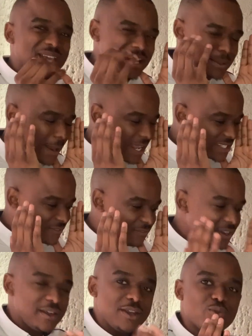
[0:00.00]
it's
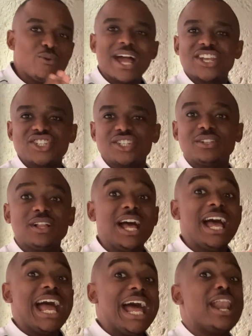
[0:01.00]
very rational
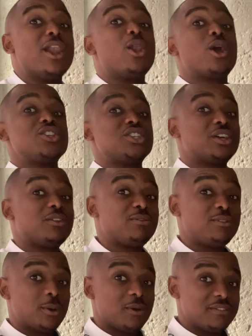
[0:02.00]
and a logical
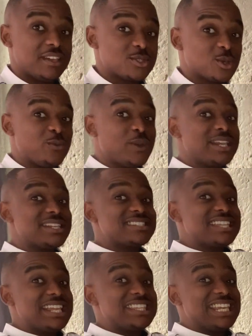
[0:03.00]
flow of things. So if you
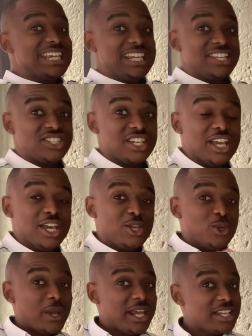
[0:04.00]
understand
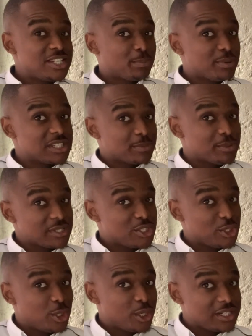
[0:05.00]
your energy principles that you
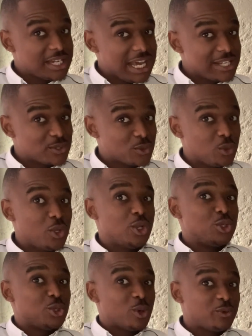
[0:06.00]
learned in high school,
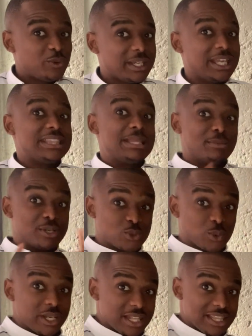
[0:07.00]
don't forget them, because
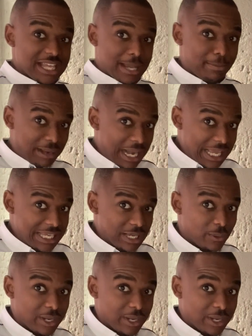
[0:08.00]
they apply here when it